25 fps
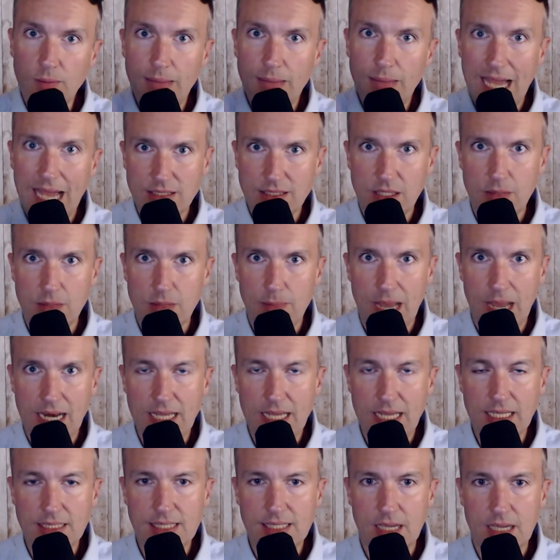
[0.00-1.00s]
back to the penny
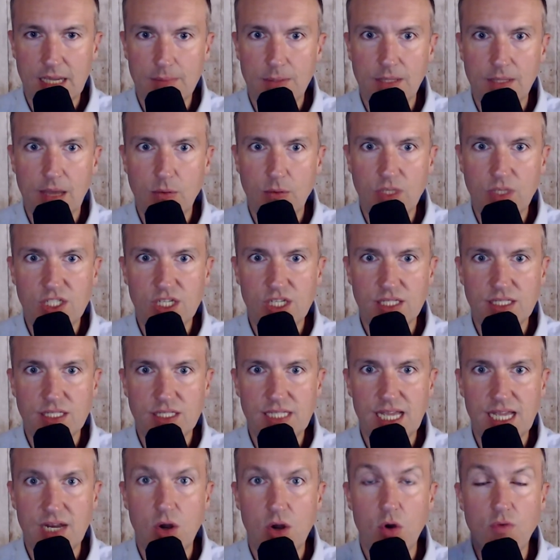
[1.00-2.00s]
example that we just
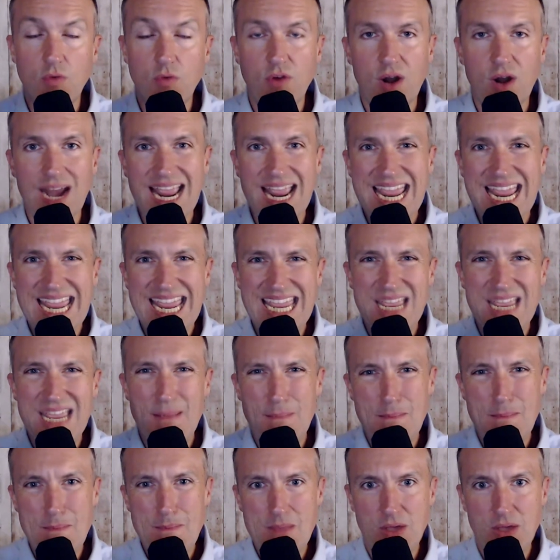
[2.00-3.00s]
did, over 8
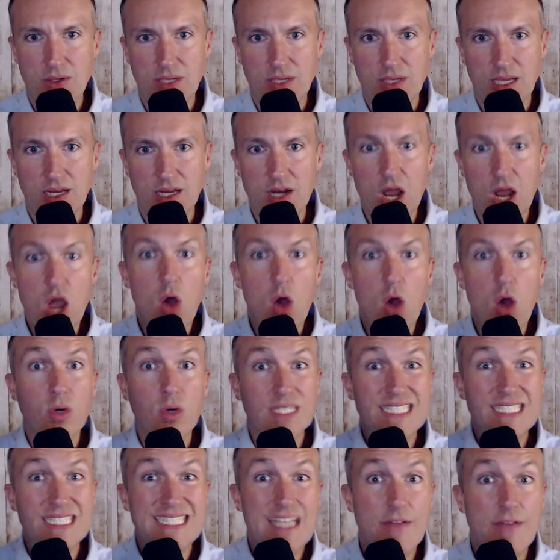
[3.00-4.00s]
million or
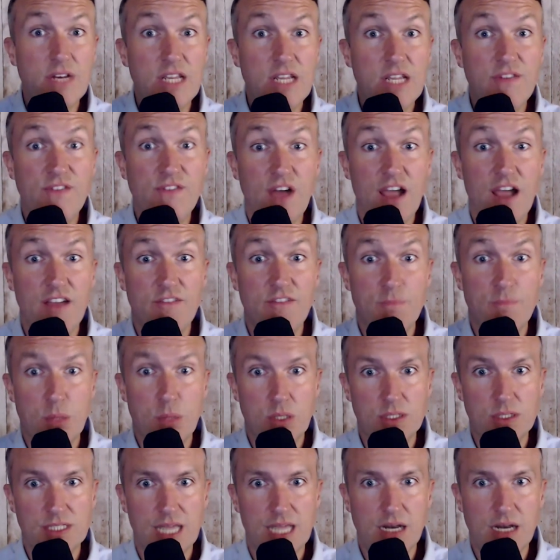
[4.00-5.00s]

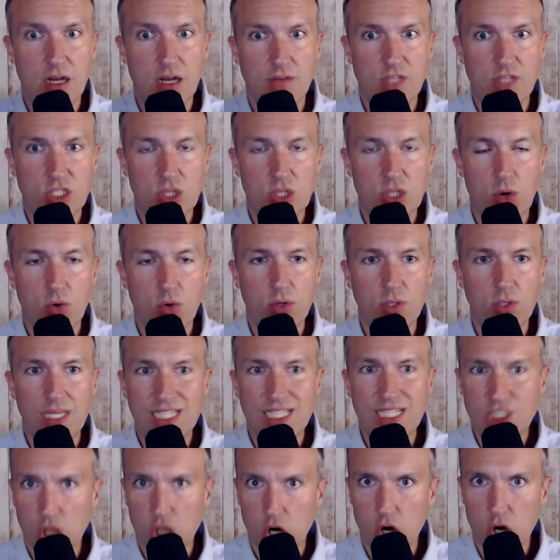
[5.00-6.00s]
75% of the total
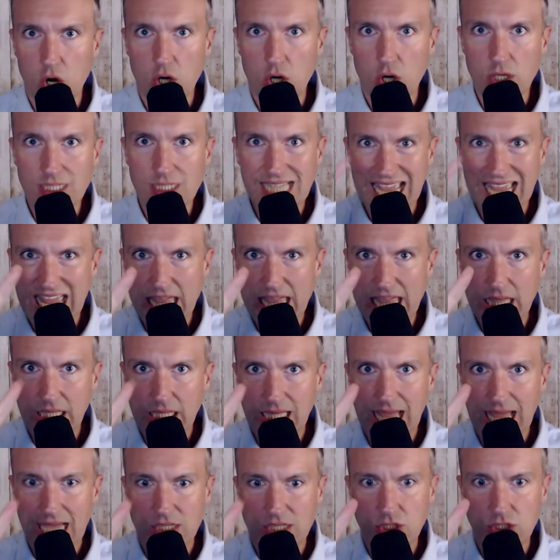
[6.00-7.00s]
is earned in the
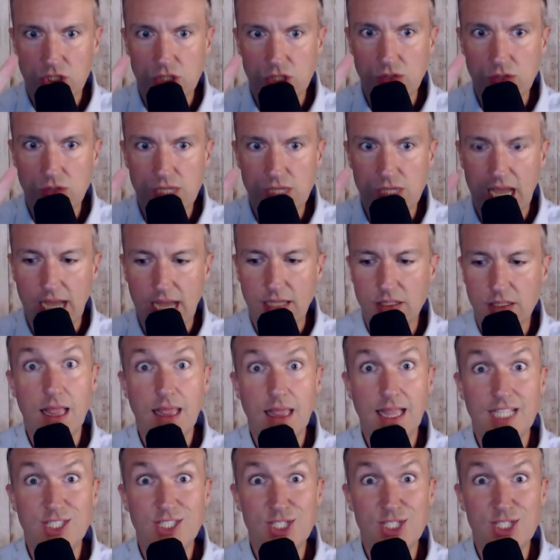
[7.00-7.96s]
last 2 days. Let's